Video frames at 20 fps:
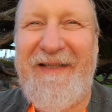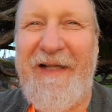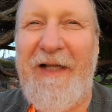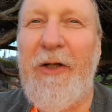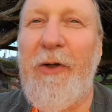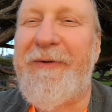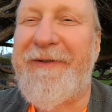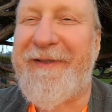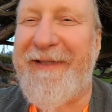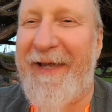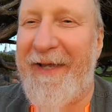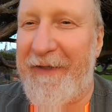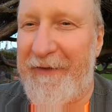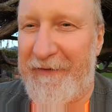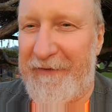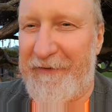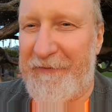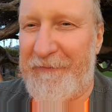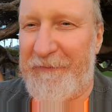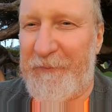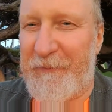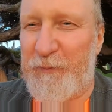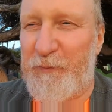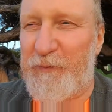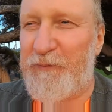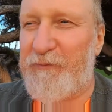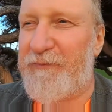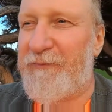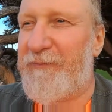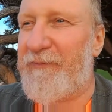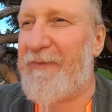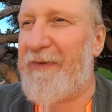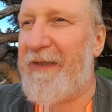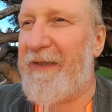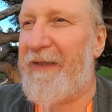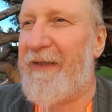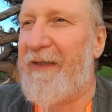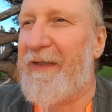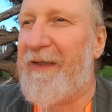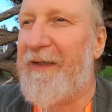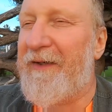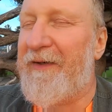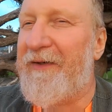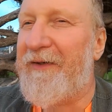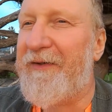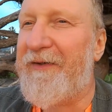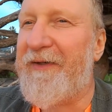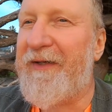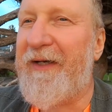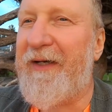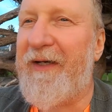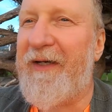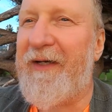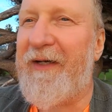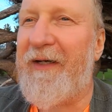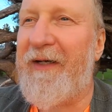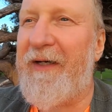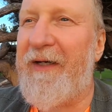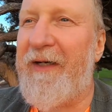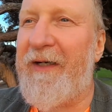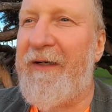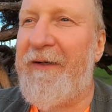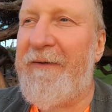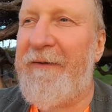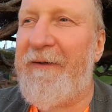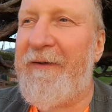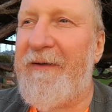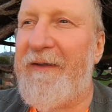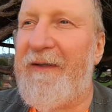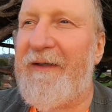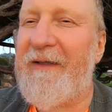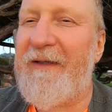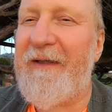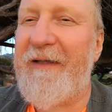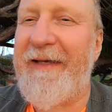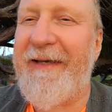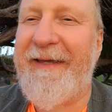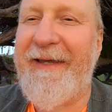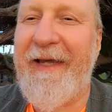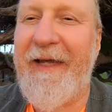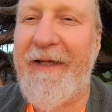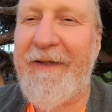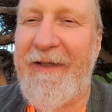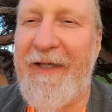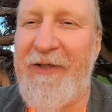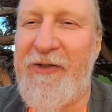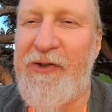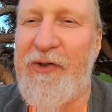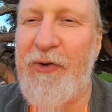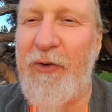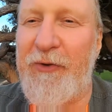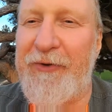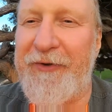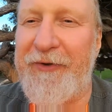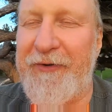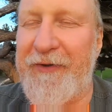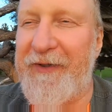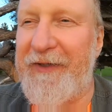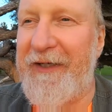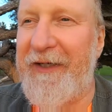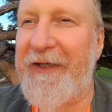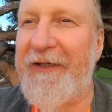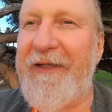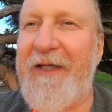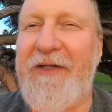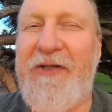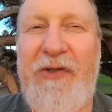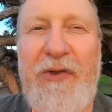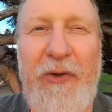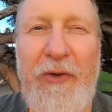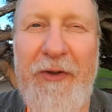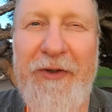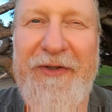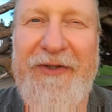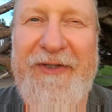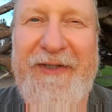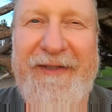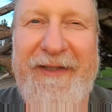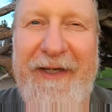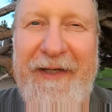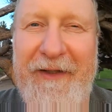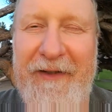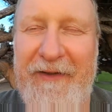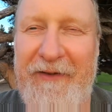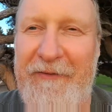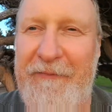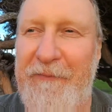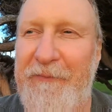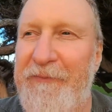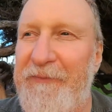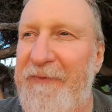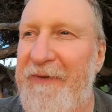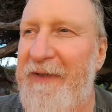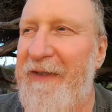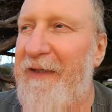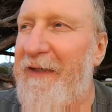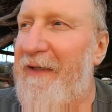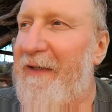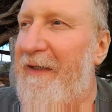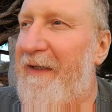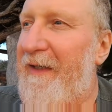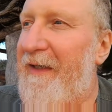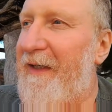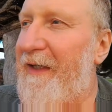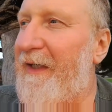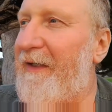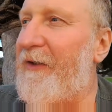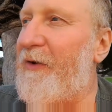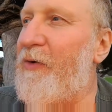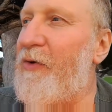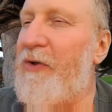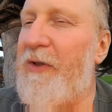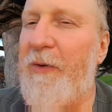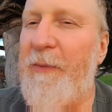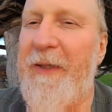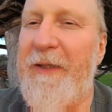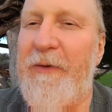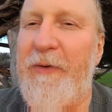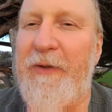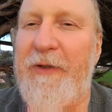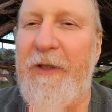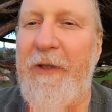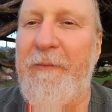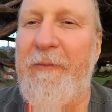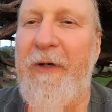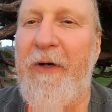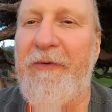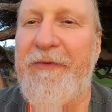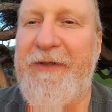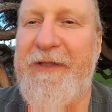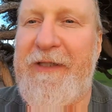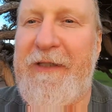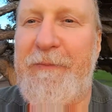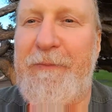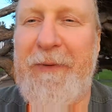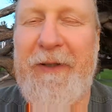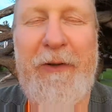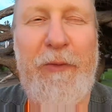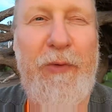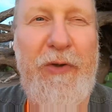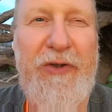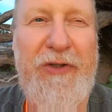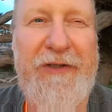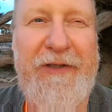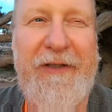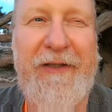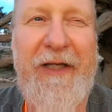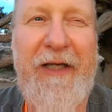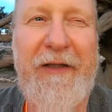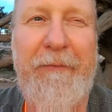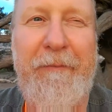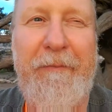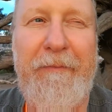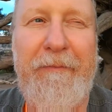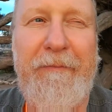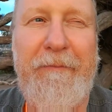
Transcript: looked at, they are again uncertain. They're in uncertain state. And usually we are talking about a spin, which is another